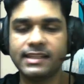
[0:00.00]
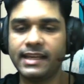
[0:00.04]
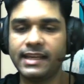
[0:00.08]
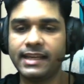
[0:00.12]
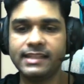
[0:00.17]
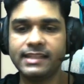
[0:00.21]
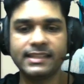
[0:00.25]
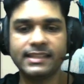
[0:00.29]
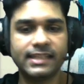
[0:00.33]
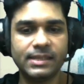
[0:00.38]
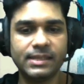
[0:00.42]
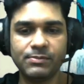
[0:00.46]

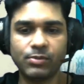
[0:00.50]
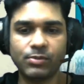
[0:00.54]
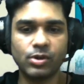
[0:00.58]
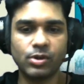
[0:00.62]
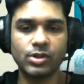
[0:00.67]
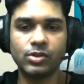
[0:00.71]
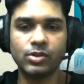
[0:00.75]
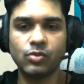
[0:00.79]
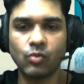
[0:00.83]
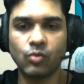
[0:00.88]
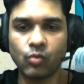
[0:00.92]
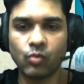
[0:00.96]
and keep
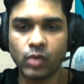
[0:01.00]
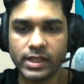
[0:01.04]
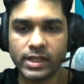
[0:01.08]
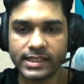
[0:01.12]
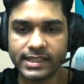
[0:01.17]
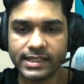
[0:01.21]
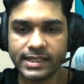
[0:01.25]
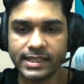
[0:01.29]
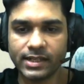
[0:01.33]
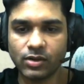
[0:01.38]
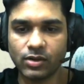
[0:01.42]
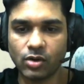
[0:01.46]
on
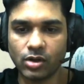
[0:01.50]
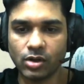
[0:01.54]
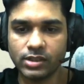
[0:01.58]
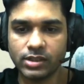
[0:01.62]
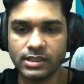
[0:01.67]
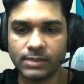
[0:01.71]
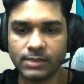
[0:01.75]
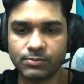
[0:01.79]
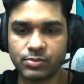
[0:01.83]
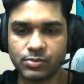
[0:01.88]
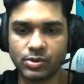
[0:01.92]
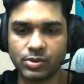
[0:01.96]
working on
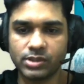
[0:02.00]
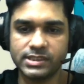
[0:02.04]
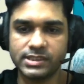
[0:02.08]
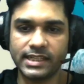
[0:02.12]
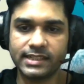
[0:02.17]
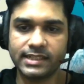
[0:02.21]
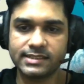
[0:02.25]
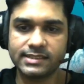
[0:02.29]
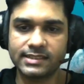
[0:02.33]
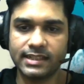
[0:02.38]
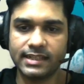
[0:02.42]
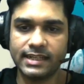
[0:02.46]
the
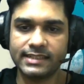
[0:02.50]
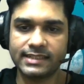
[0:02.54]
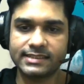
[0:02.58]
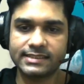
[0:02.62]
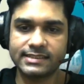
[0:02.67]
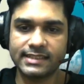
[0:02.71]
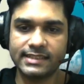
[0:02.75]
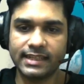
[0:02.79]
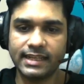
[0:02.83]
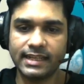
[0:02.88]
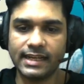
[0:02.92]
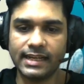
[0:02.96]
projects, let's
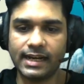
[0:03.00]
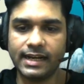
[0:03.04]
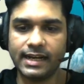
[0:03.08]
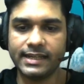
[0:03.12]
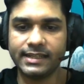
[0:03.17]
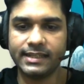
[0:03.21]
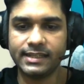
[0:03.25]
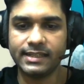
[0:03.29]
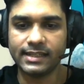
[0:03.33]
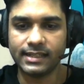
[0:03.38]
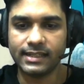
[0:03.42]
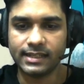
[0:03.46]
say I
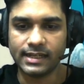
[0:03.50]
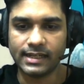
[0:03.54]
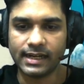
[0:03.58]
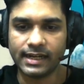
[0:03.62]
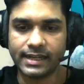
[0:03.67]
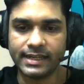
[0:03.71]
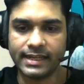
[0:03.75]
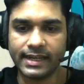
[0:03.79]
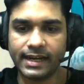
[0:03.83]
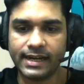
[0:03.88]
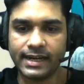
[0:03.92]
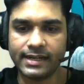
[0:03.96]

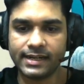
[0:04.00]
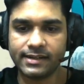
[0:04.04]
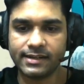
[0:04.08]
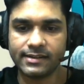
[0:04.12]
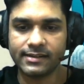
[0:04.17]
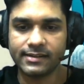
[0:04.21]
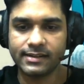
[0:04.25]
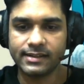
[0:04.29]
add